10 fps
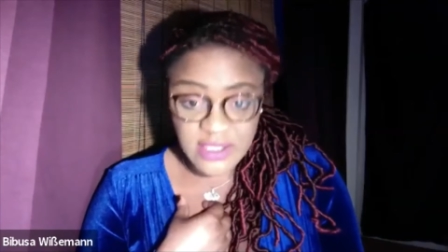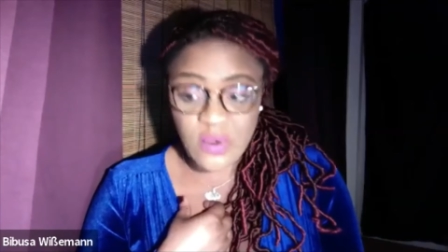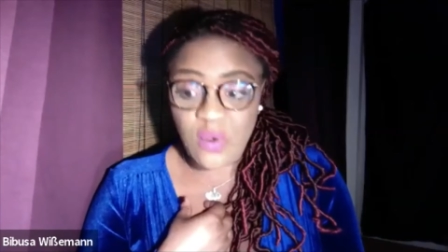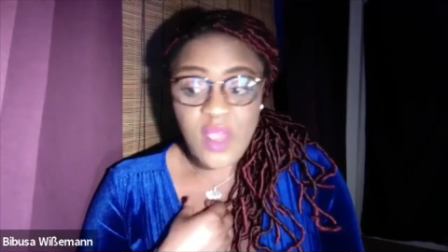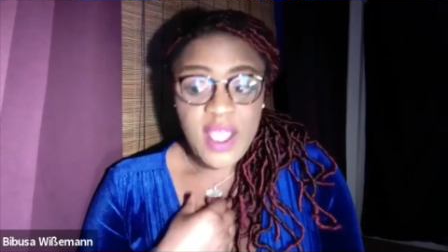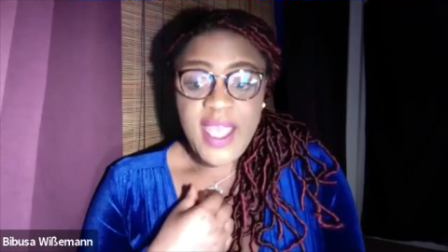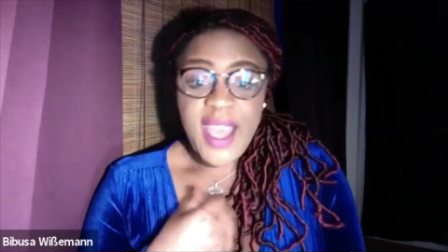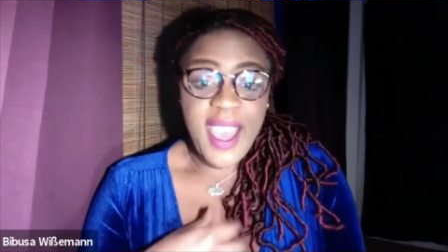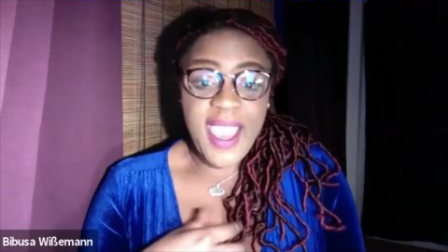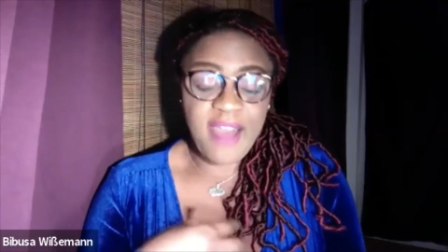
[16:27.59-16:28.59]
So
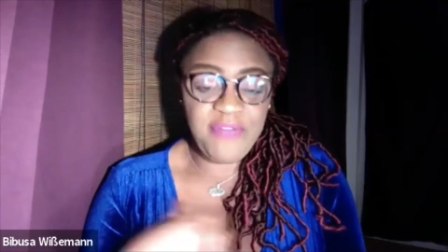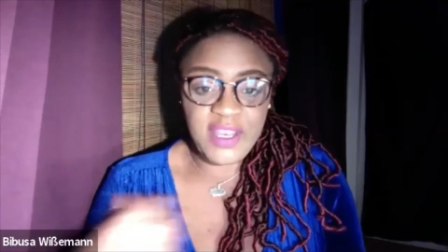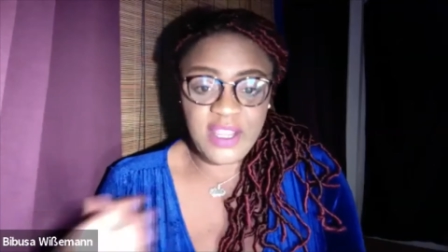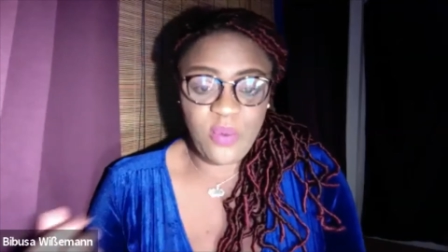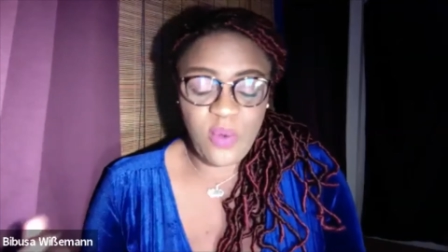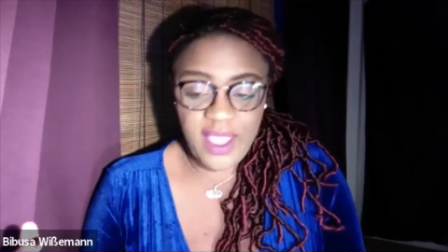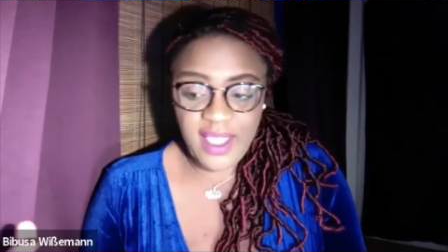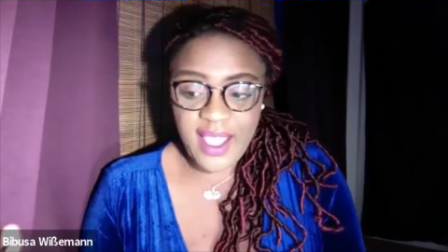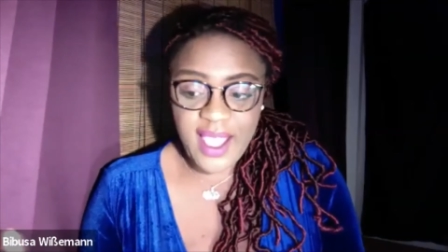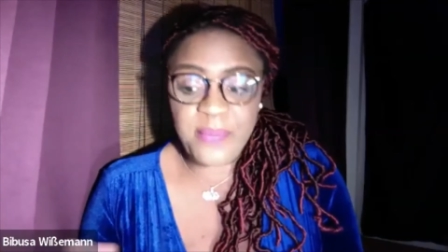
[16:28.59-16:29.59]
I have, in a
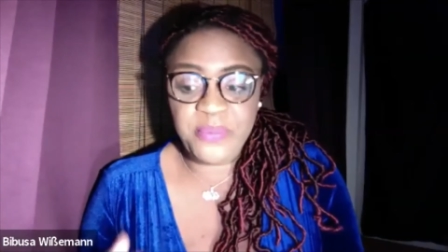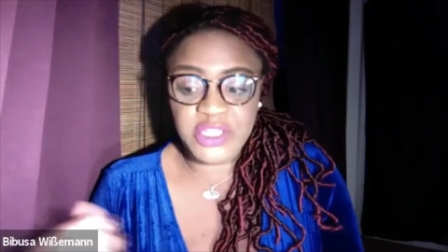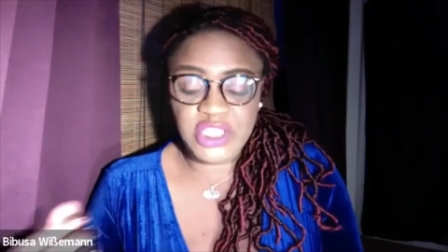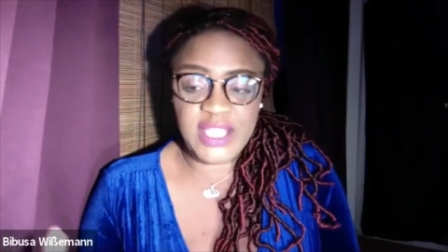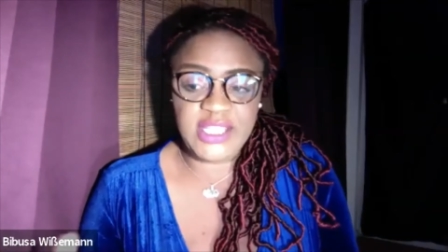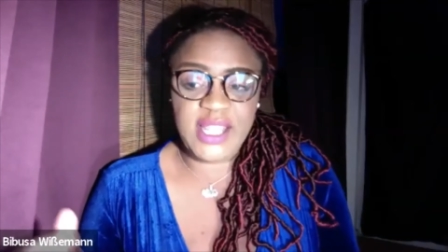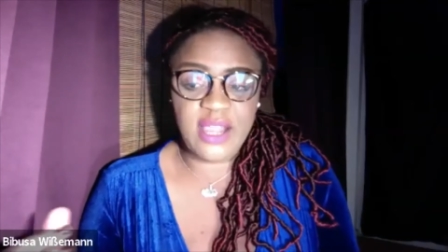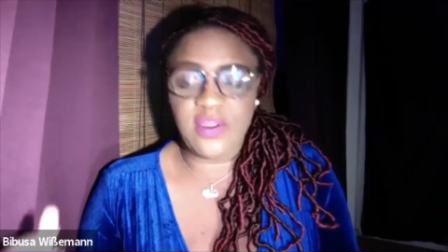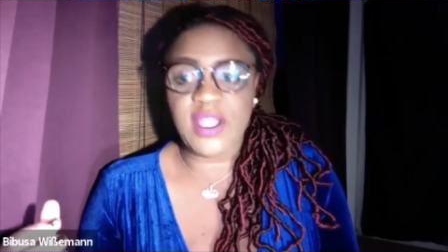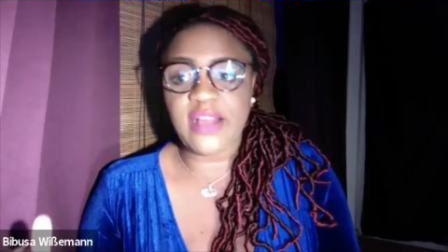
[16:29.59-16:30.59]
way, appreciated
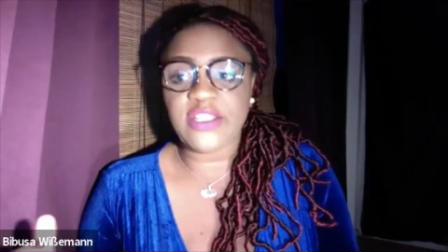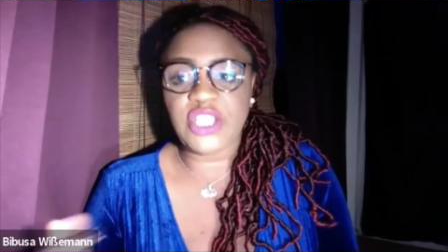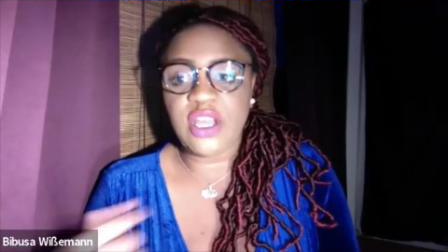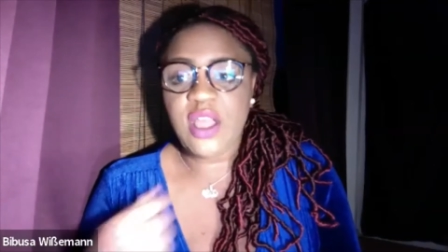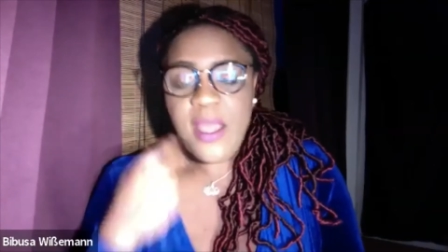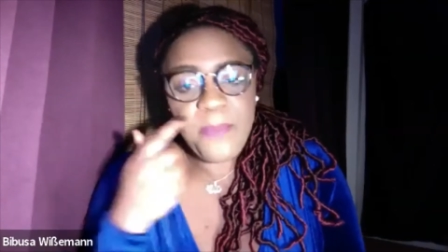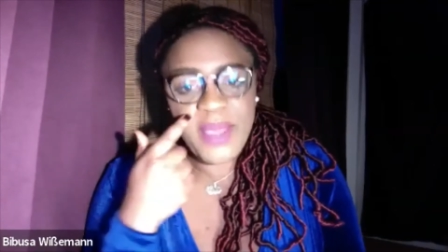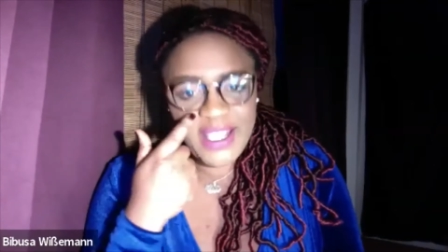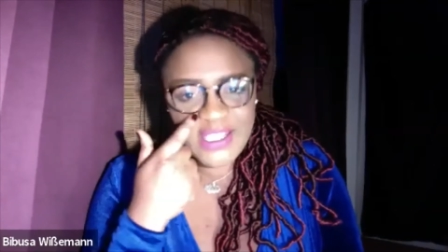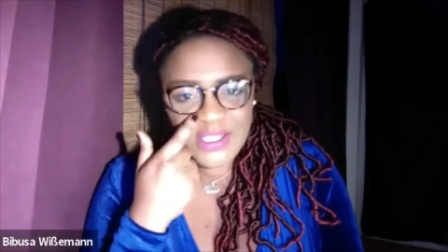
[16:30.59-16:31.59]
agriculture,
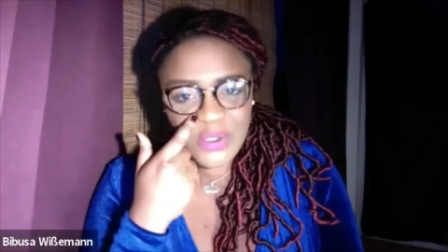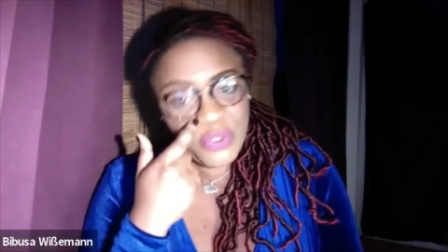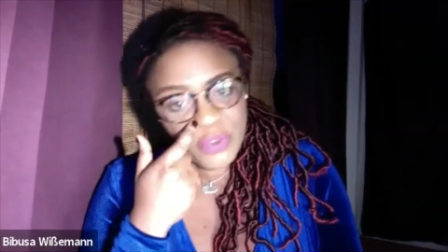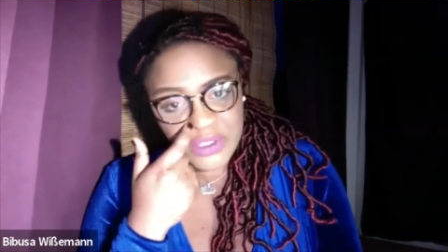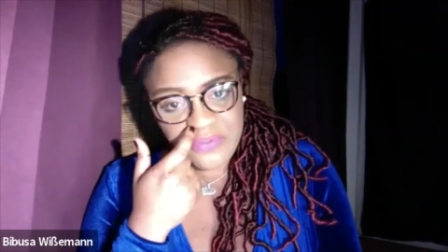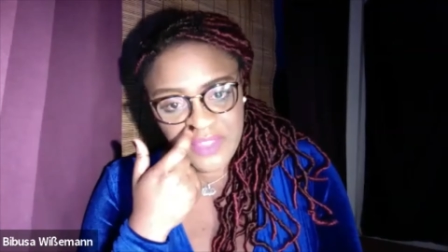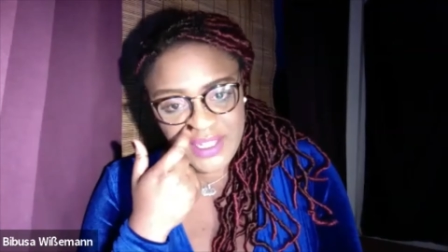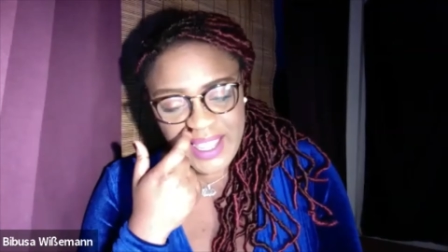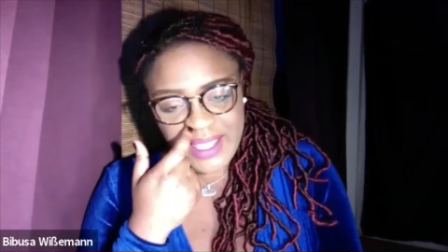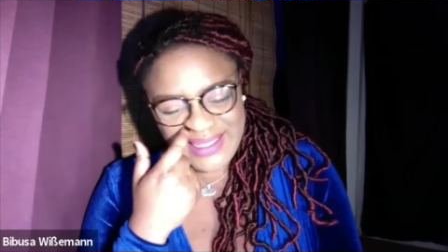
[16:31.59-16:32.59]
but I still thought of
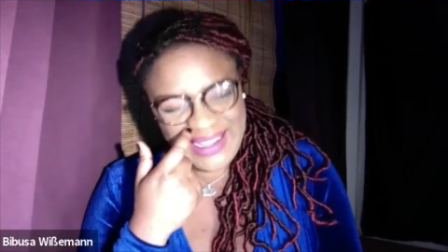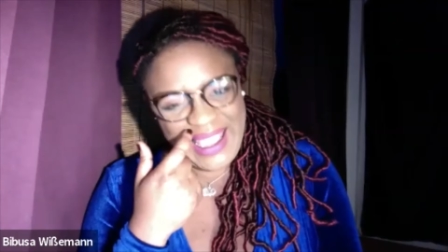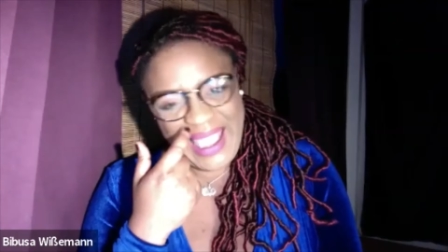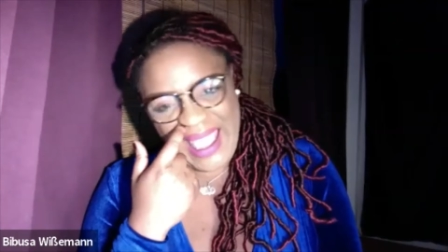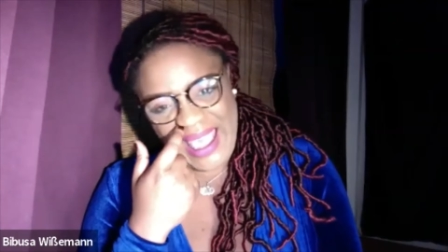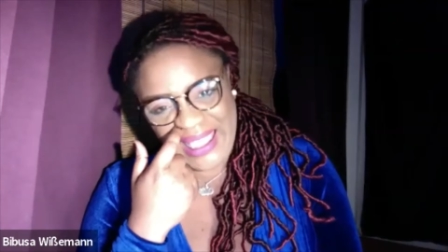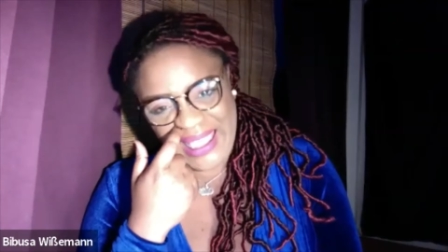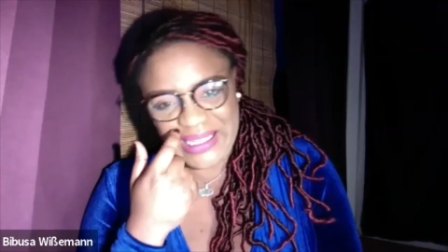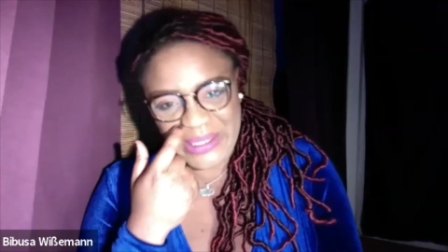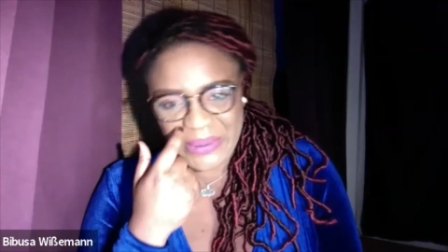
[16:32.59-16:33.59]
it like, nah,
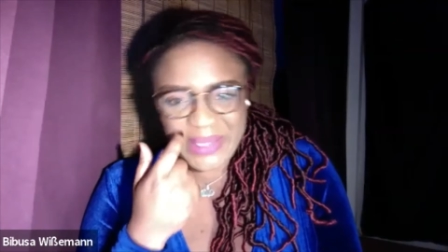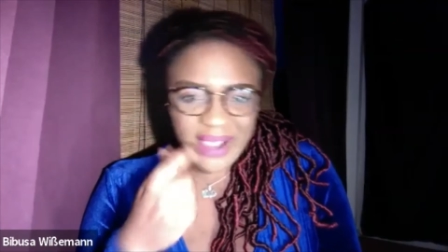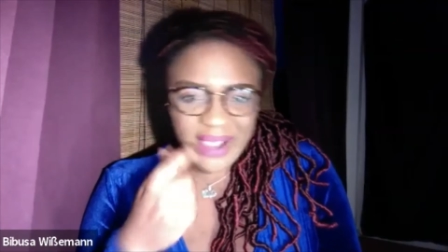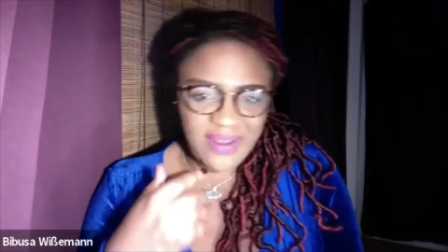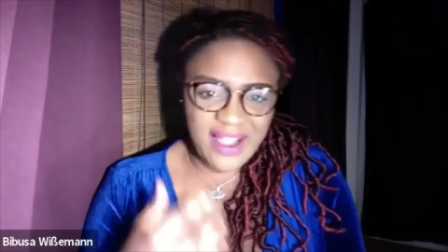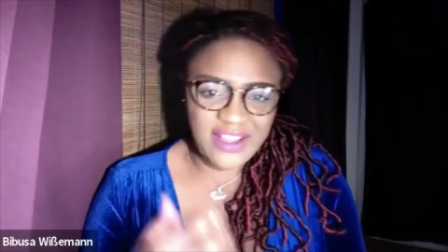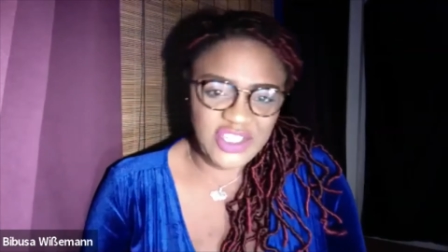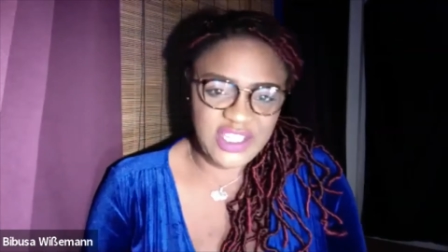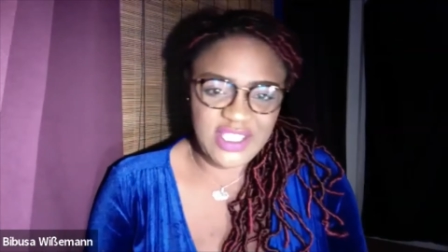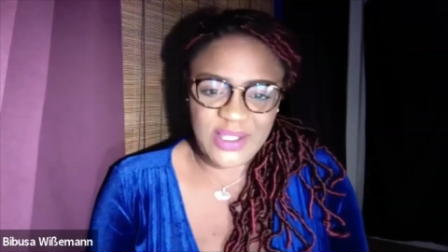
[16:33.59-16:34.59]
you know,
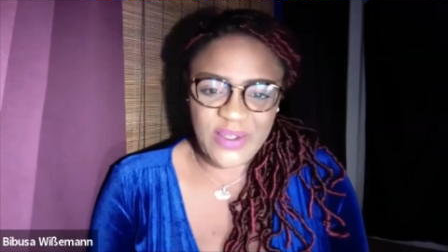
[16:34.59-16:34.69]
agriculture is not.